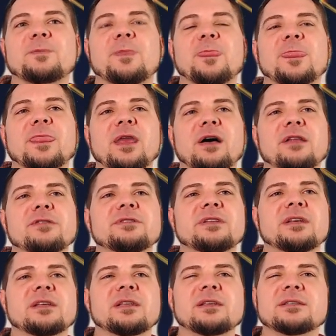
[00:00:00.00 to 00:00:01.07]
the other
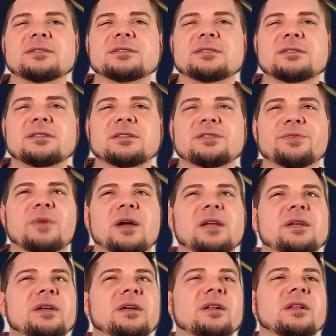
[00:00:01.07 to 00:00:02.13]
thing is you might
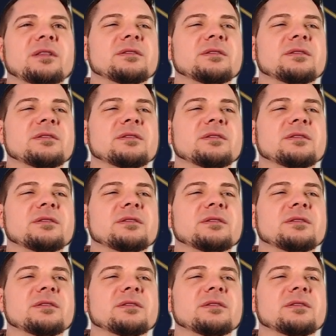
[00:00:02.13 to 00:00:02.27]
need a